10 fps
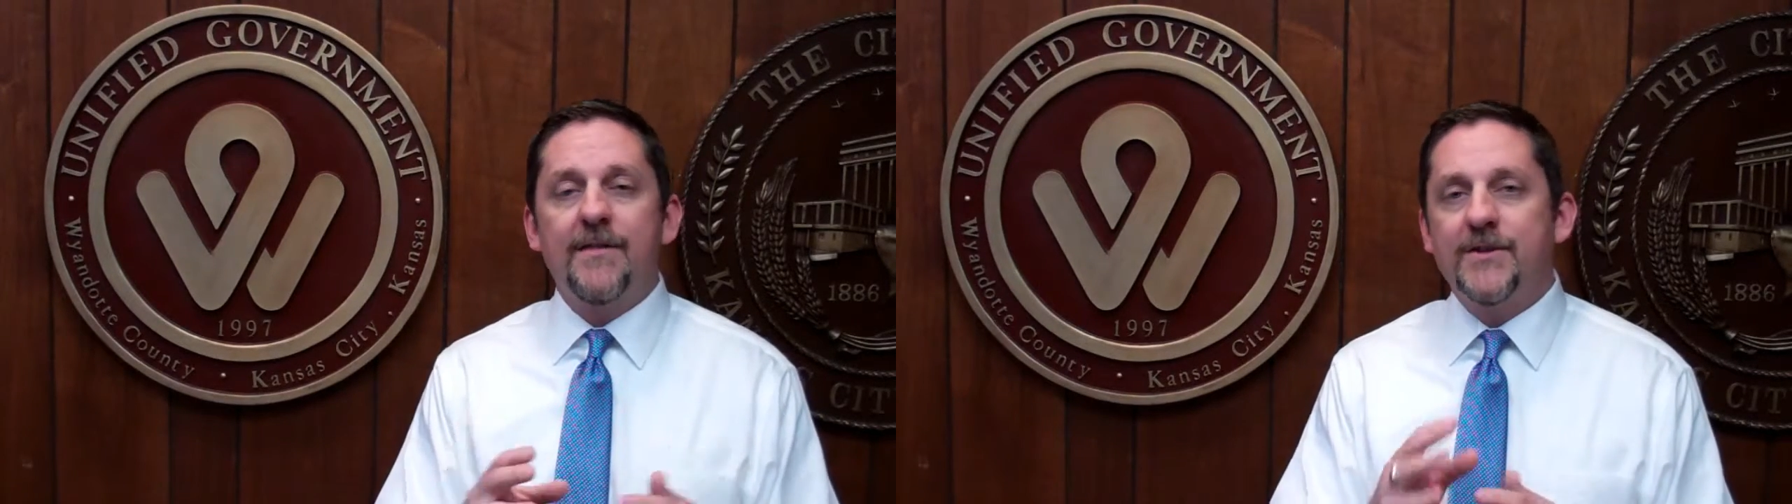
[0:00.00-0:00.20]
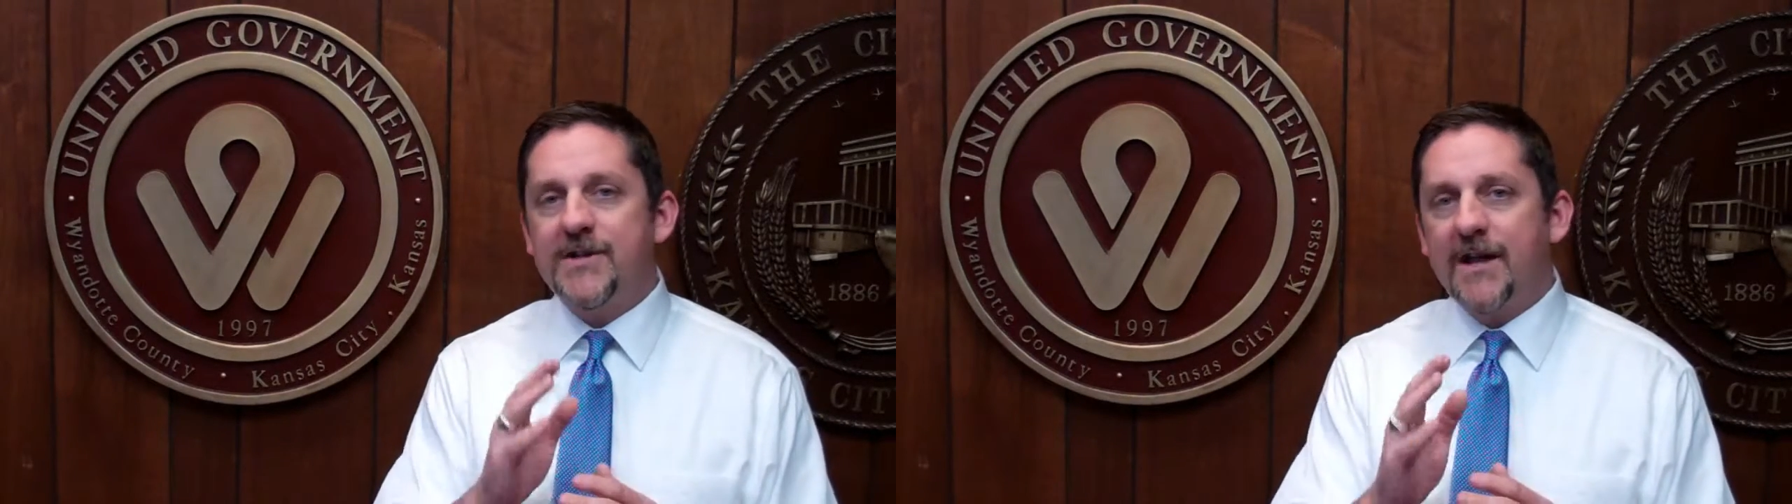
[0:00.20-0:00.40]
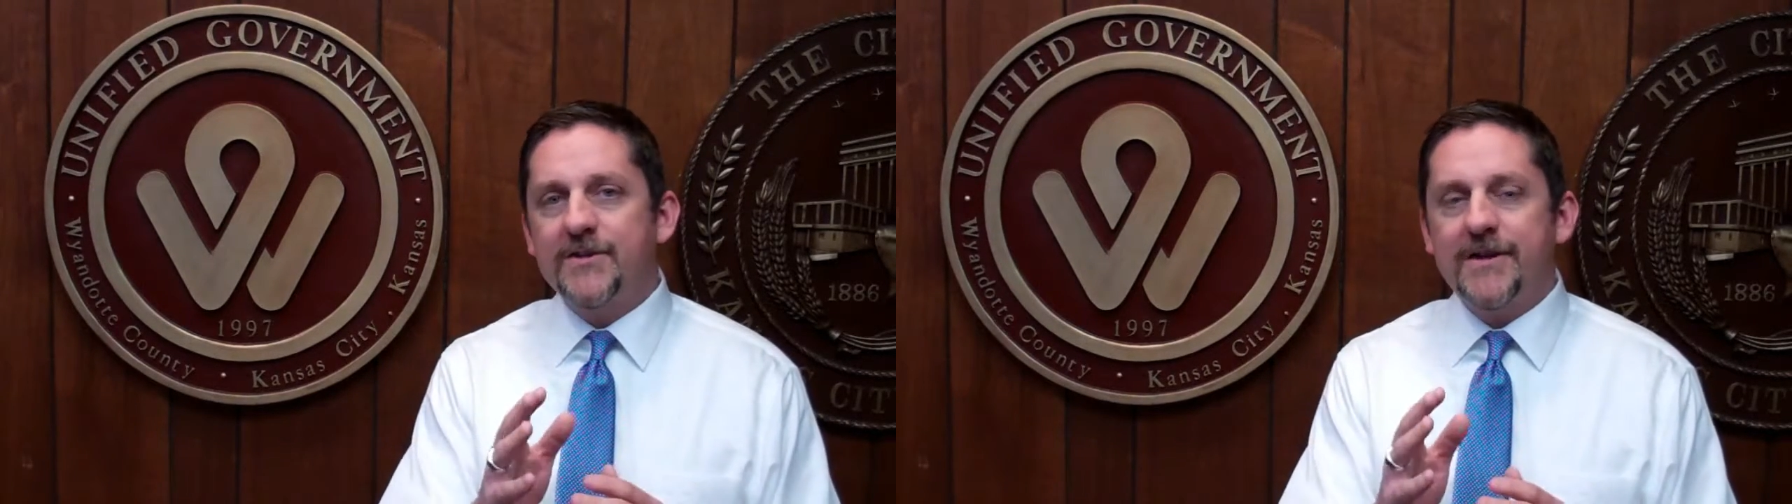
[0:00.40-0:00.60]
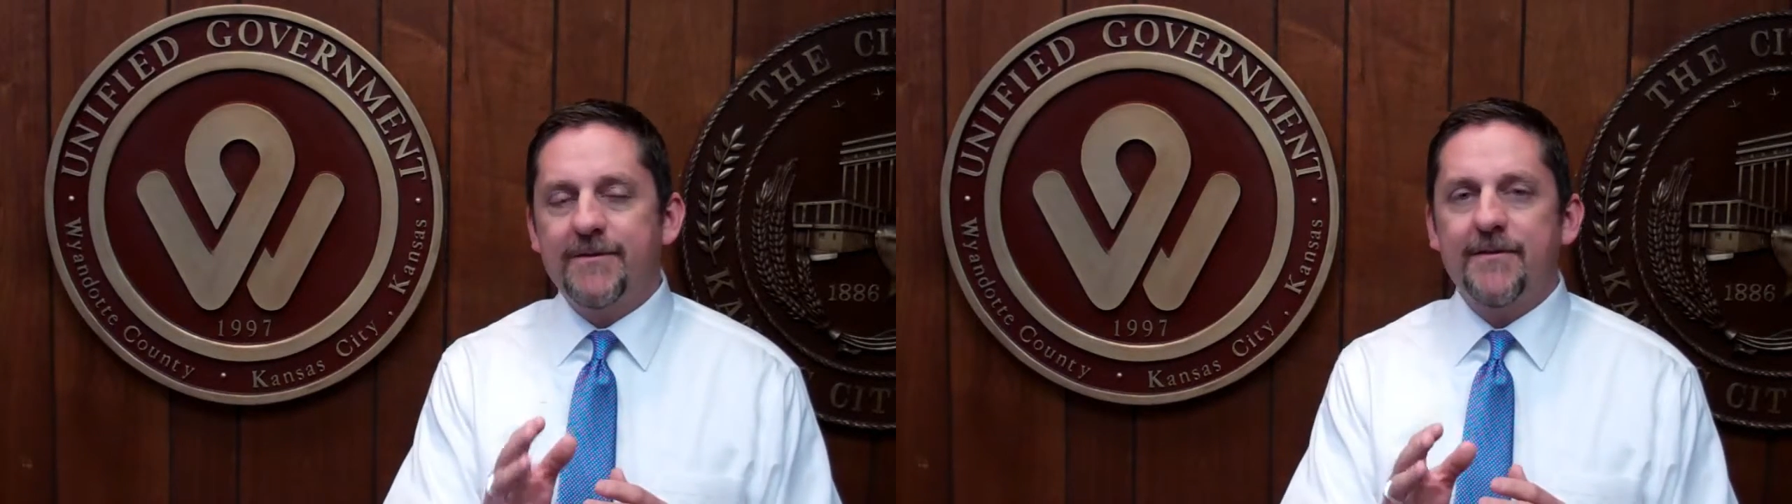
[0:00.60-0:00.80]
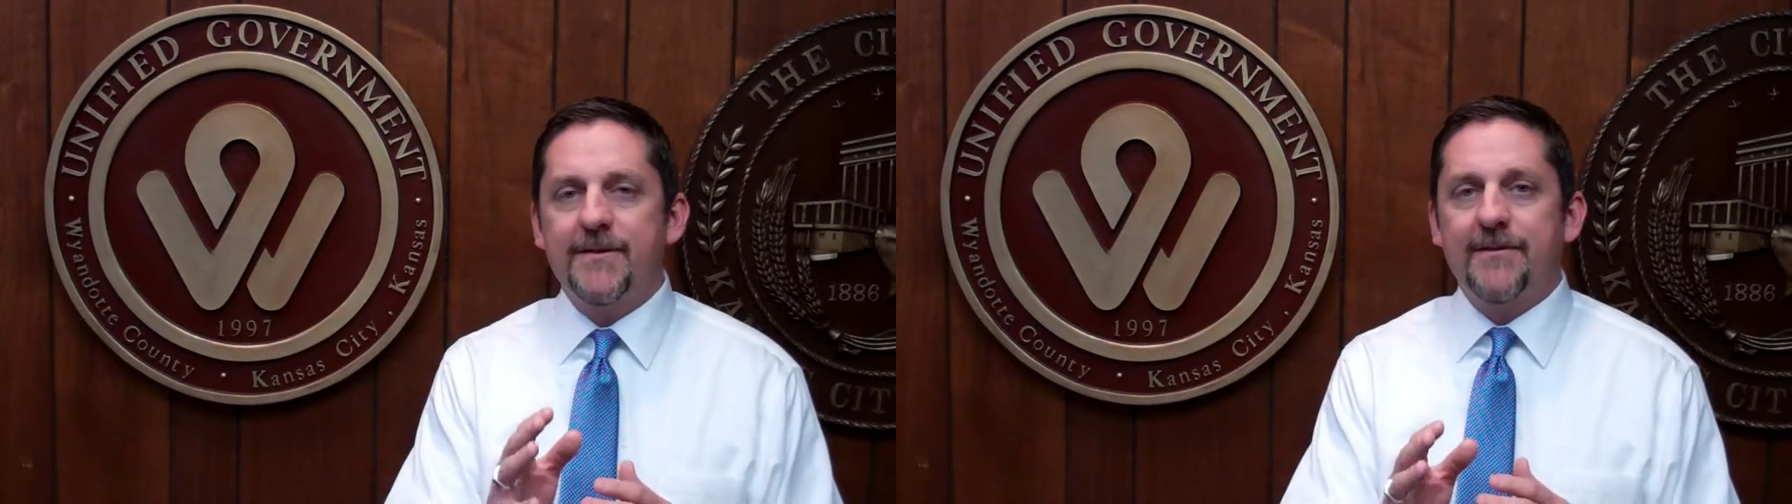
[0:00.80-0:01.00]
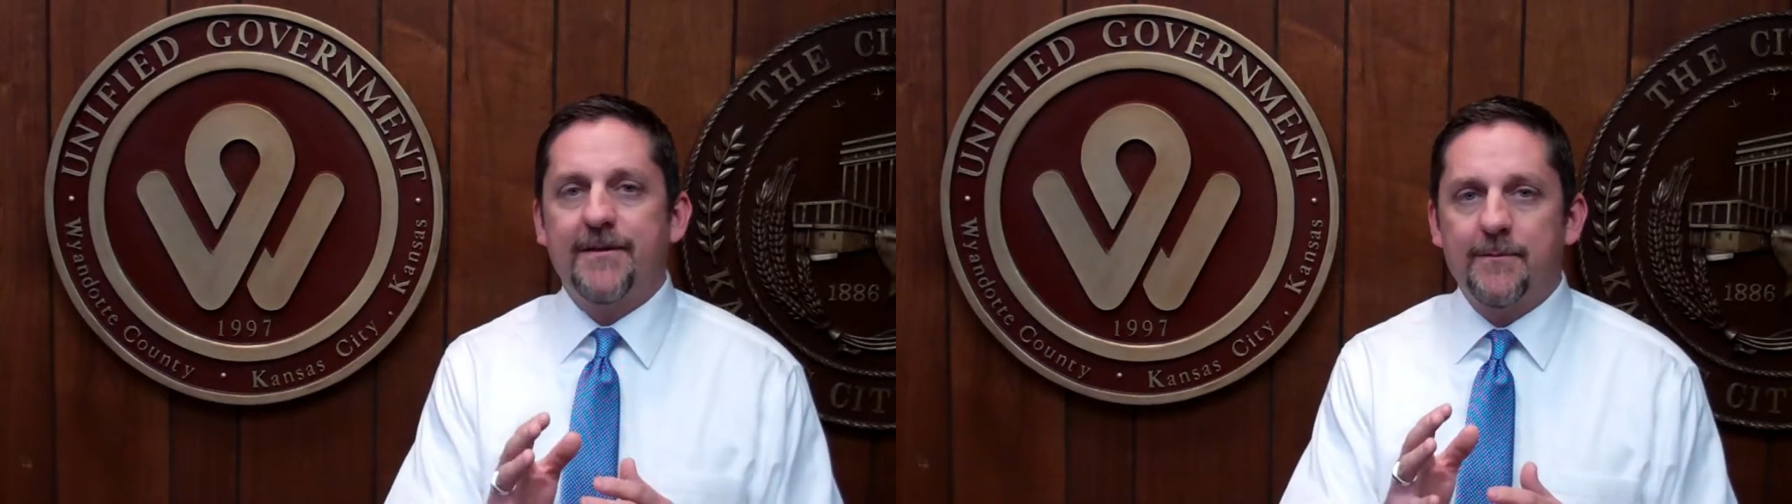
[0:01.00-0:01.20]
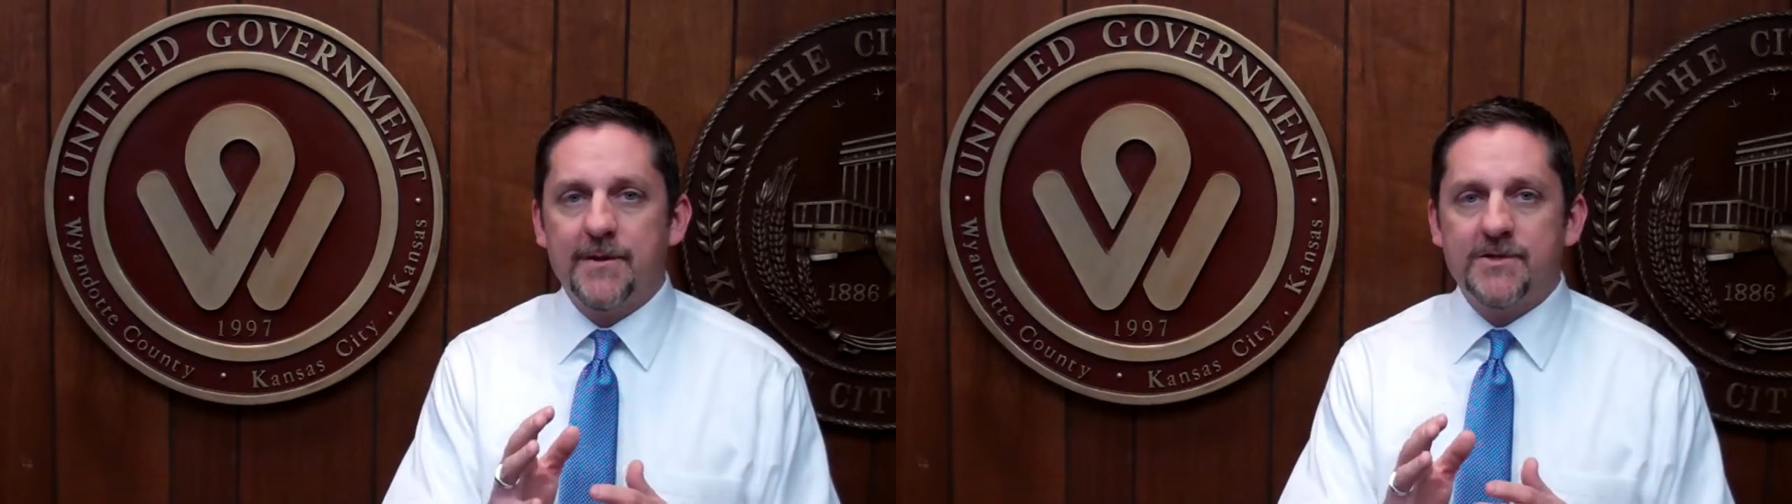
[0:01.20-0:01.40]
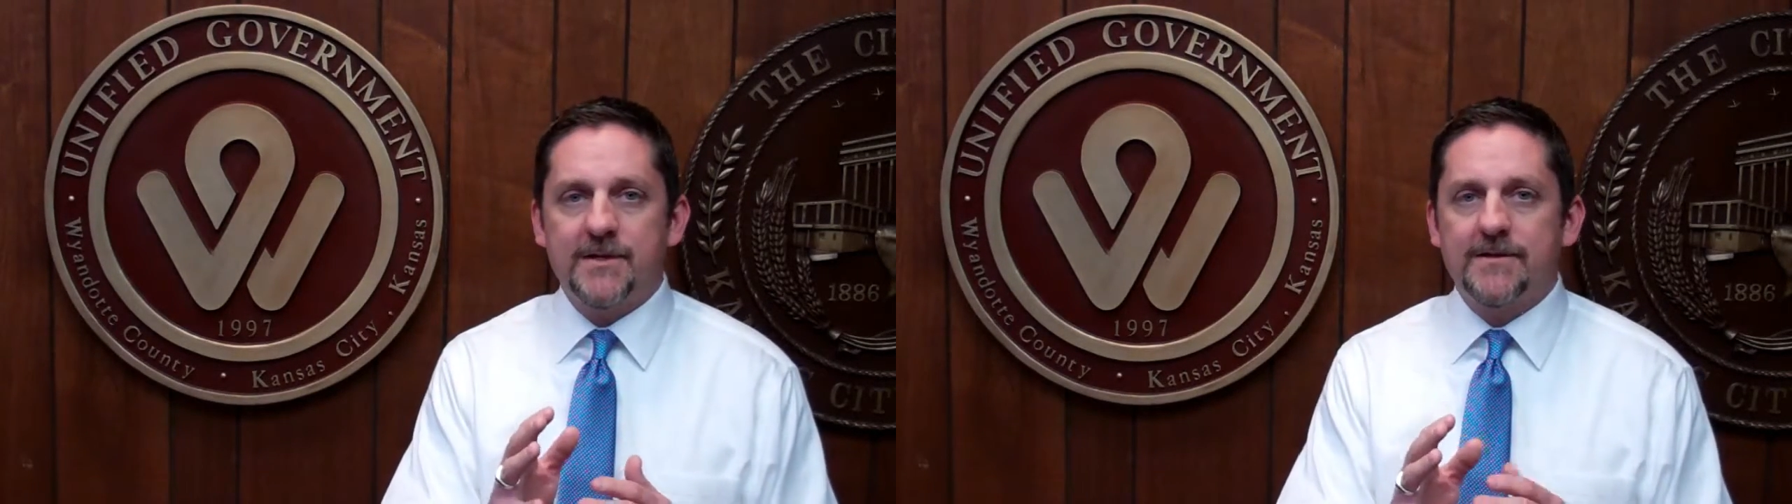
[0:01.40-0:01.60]
The challenge I've given to the
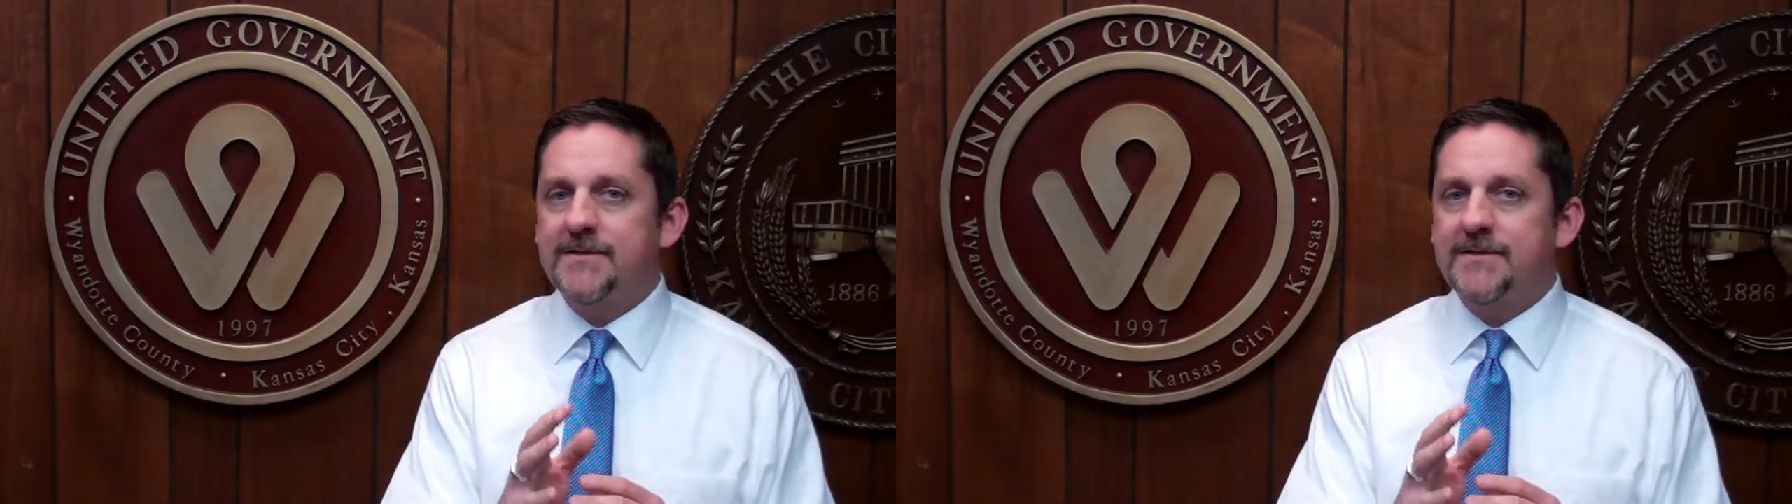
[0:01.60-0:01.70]
commission,